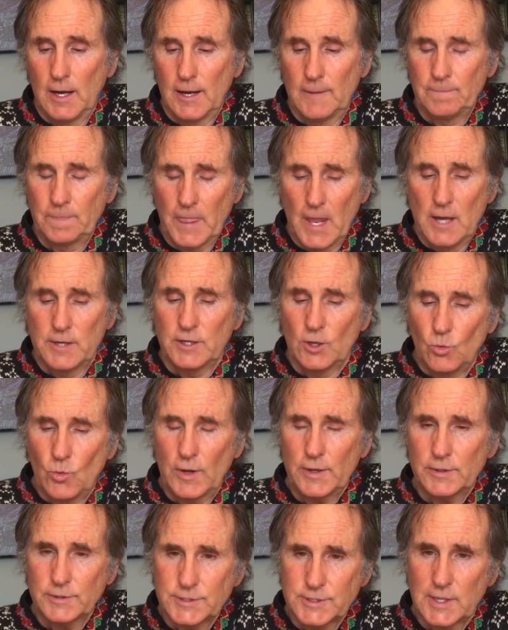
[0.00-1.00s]
Now,
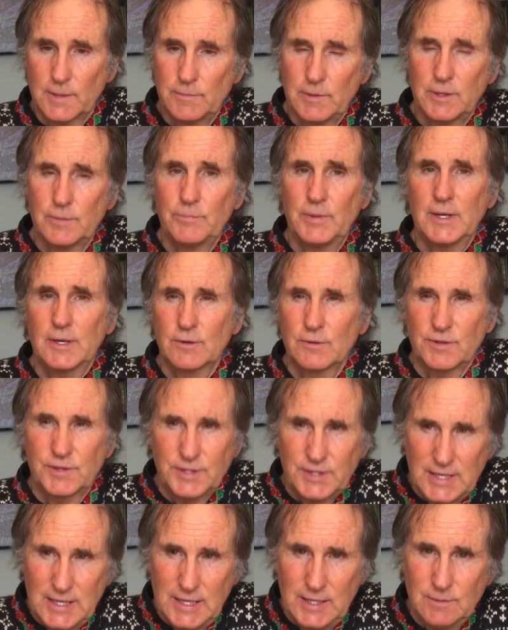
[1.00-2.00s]
what are some of the bigger
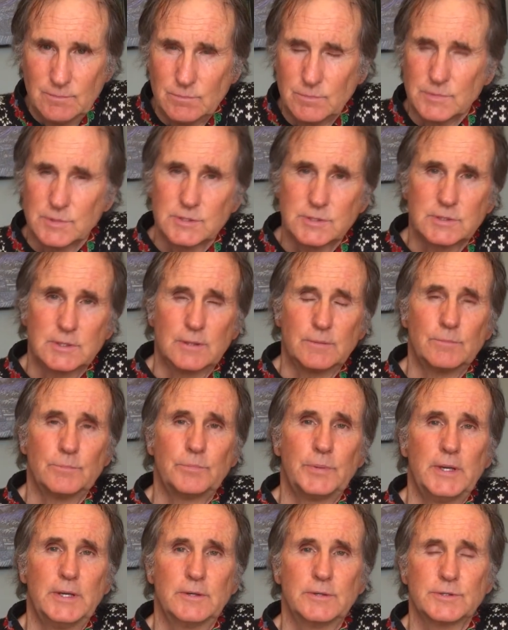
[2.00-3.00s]
themes
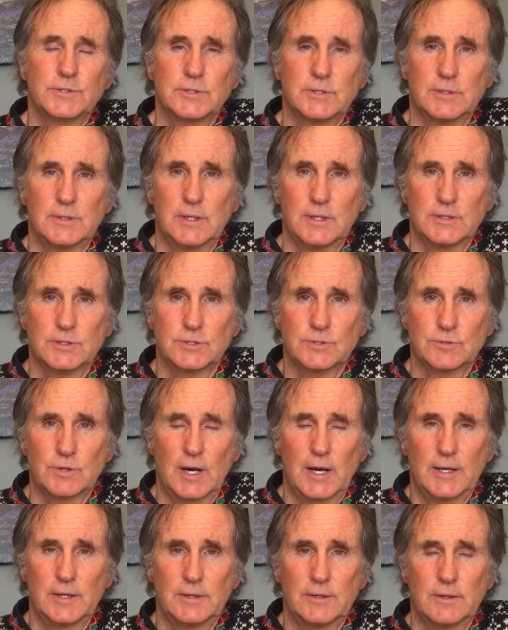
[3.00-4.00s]
that Peterson has
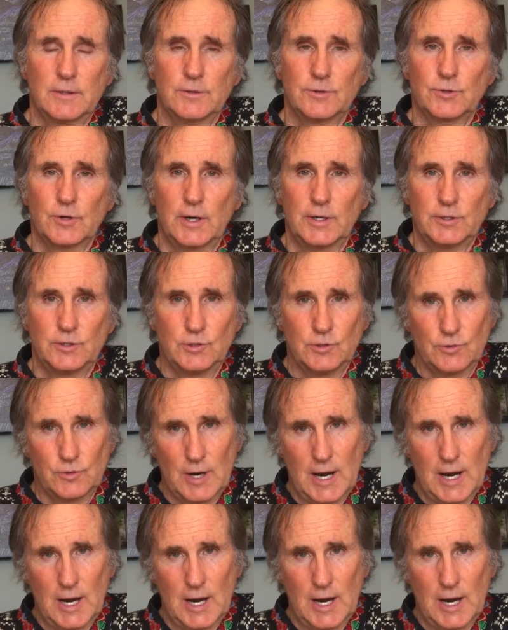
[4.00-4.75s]
tried to